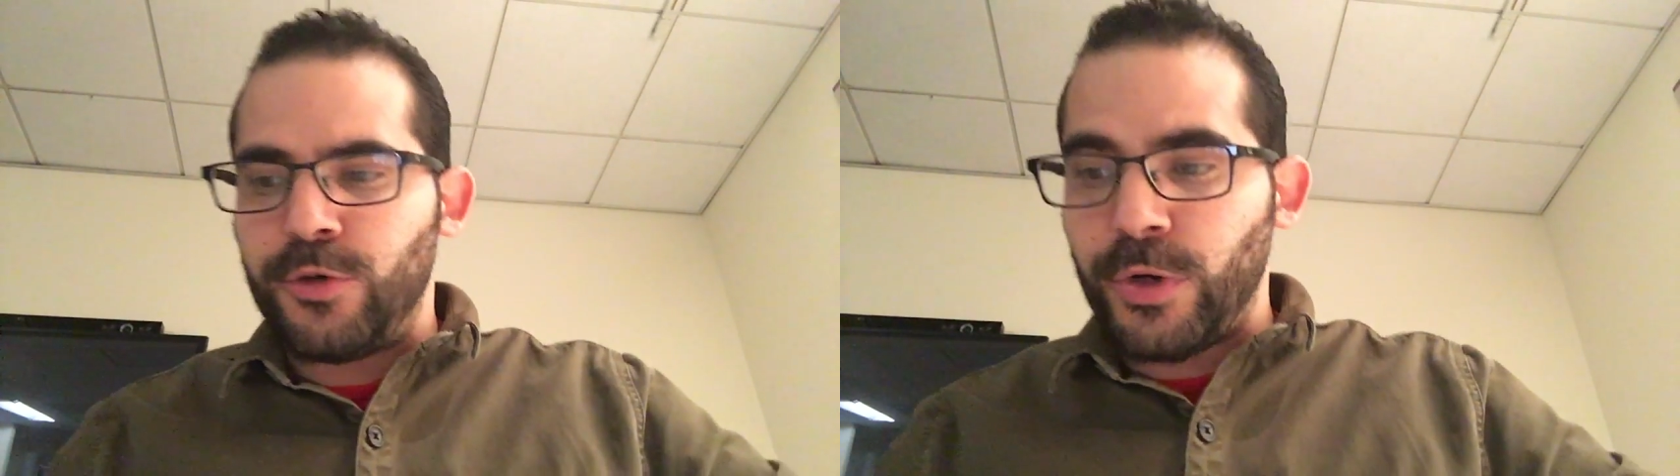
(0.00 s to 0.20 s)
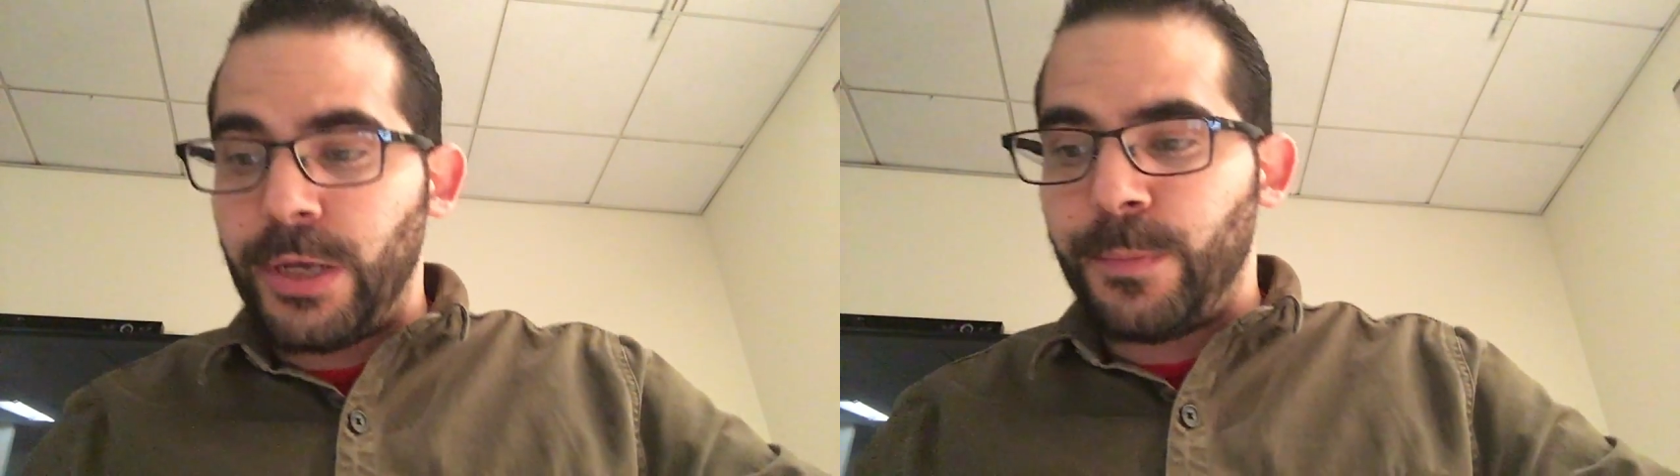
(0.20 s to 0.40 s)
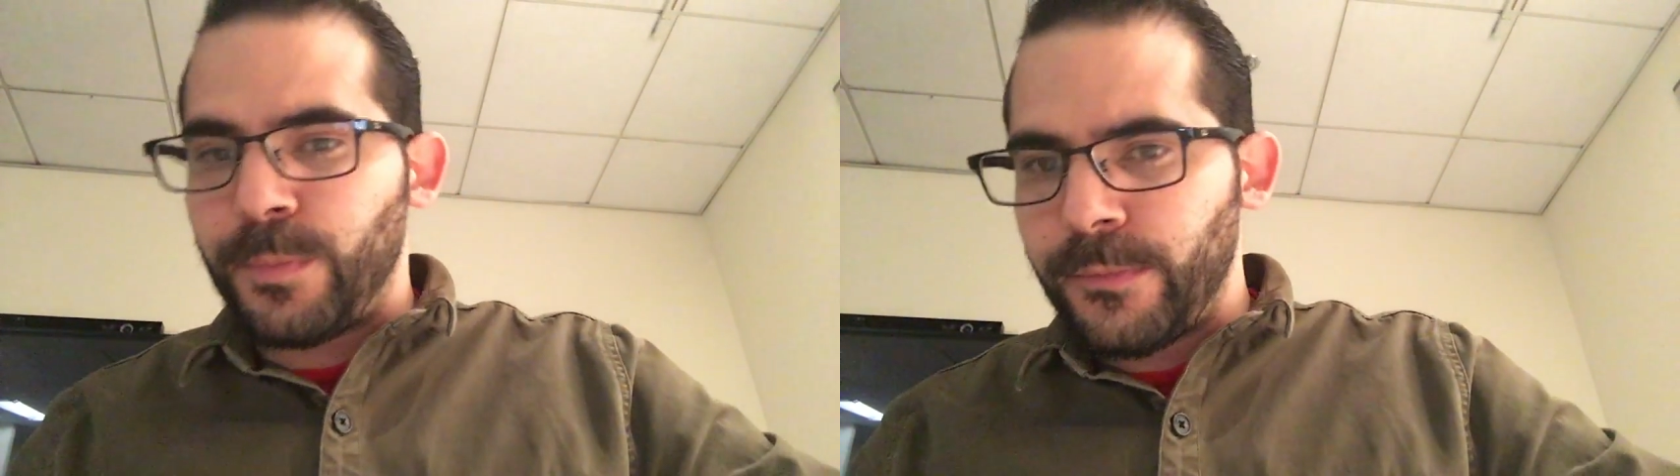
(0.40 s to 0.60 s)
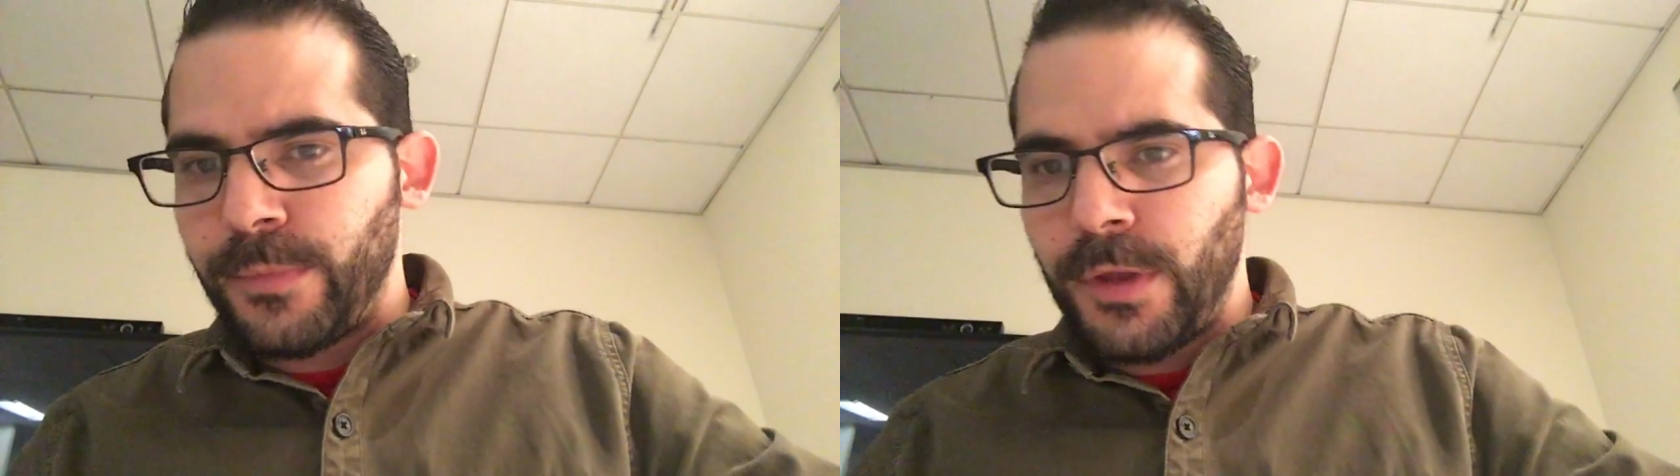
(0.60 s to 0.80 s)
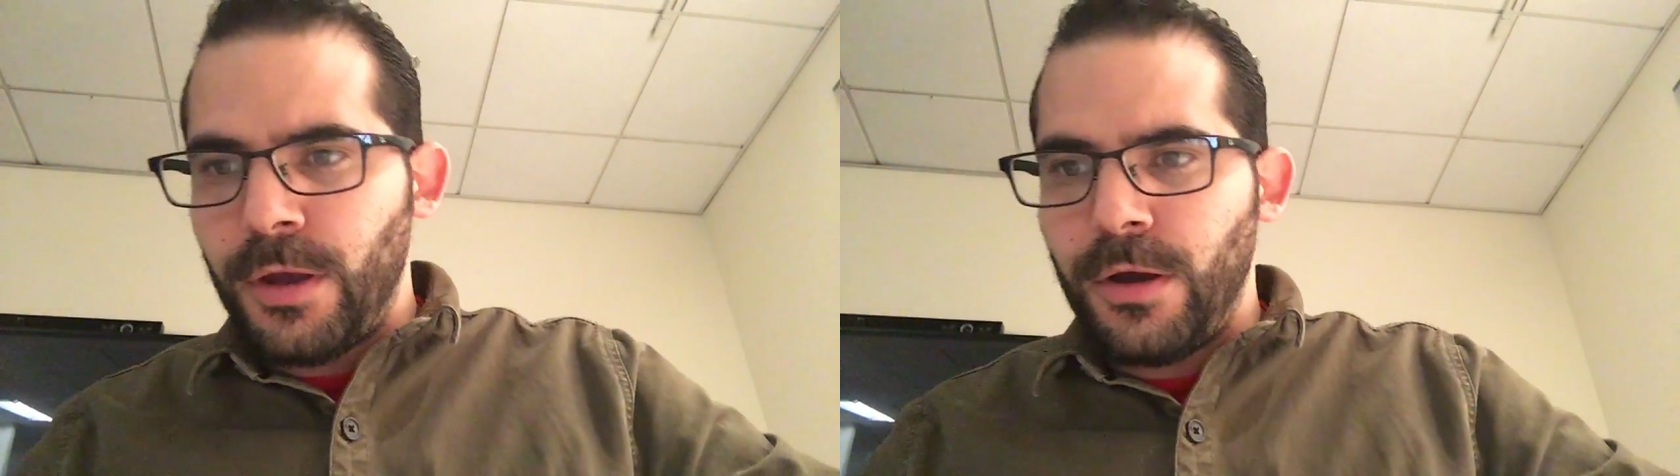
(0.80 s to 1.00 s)
dream
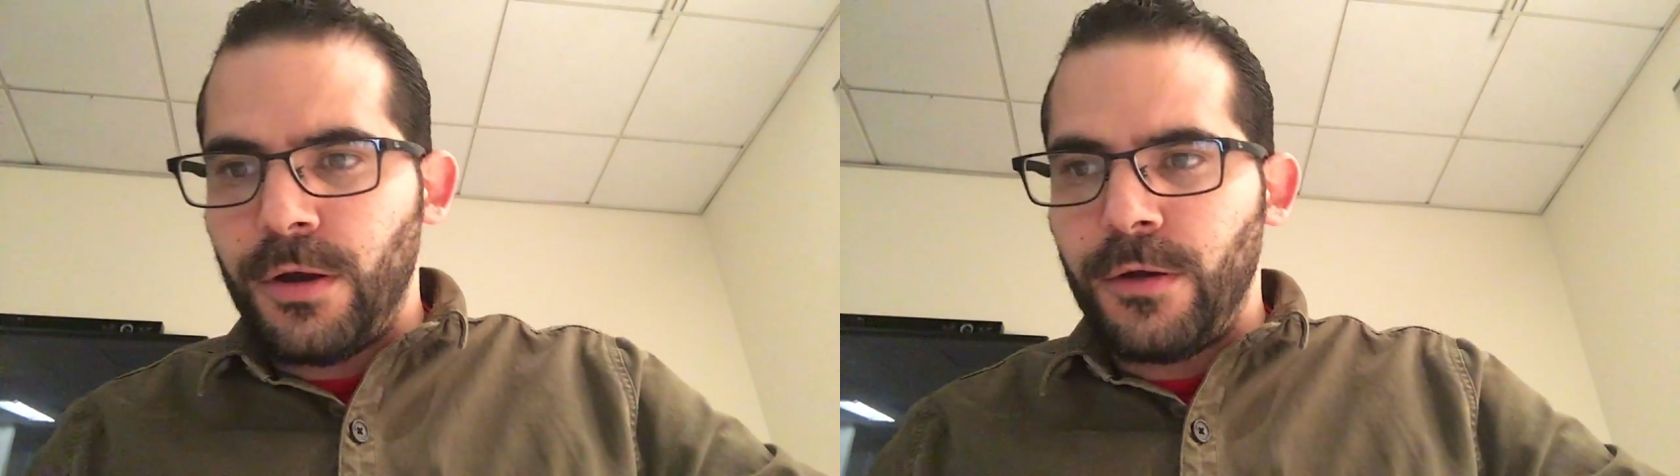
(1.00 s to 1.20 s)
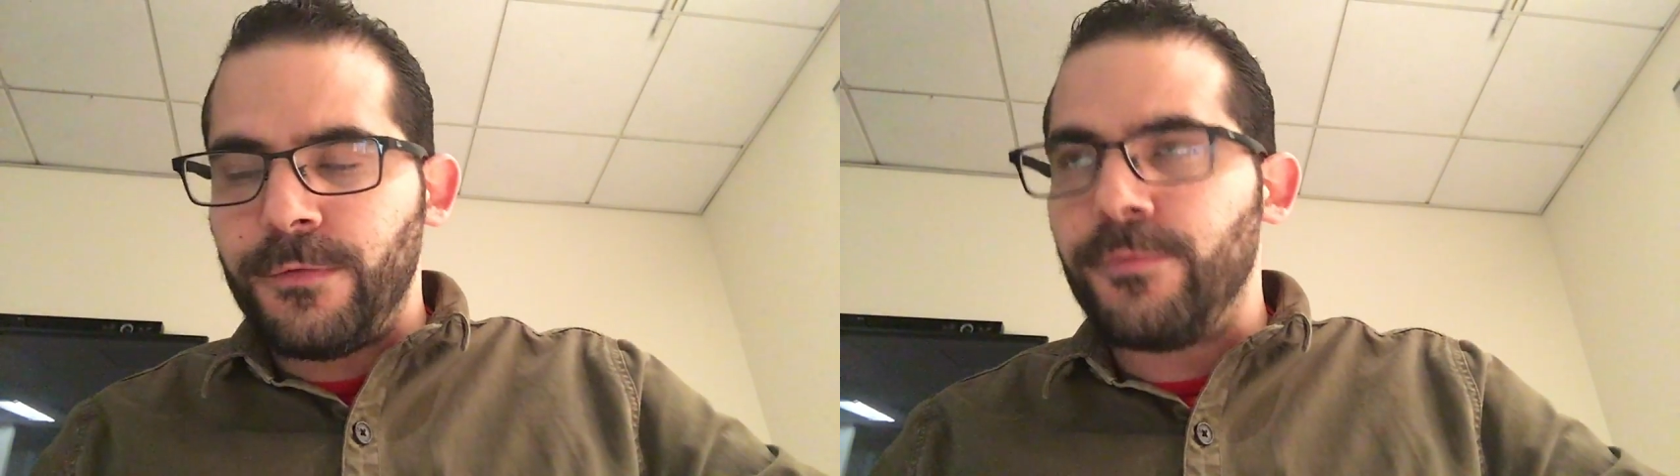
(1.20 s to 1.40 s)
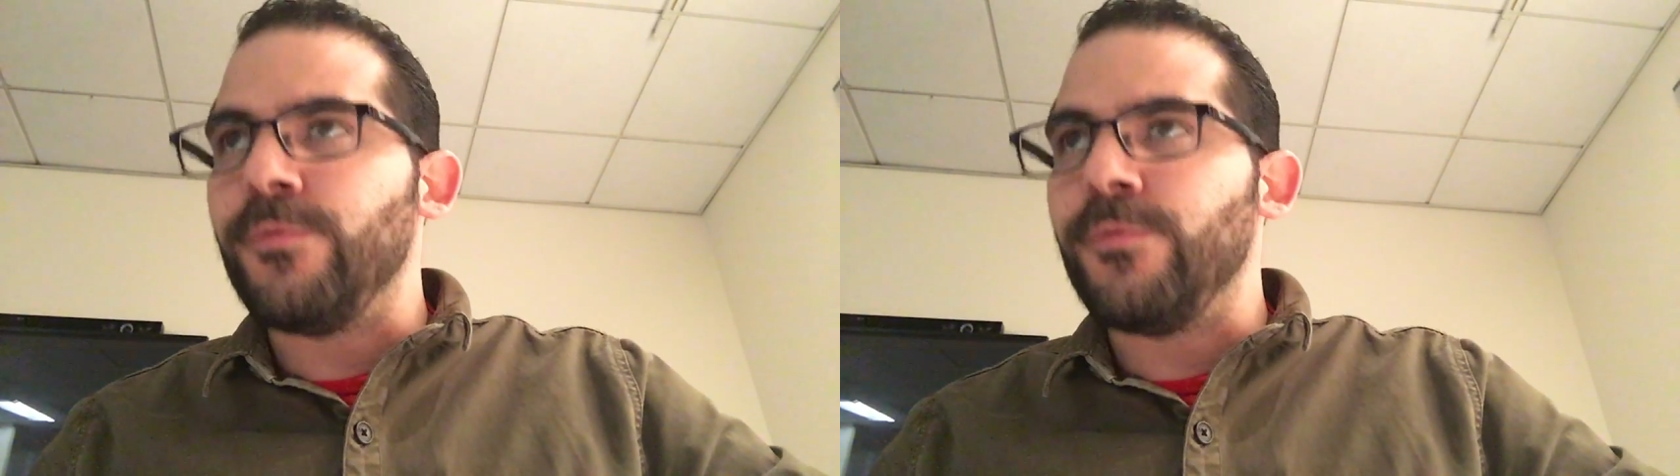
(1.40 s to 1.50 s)
of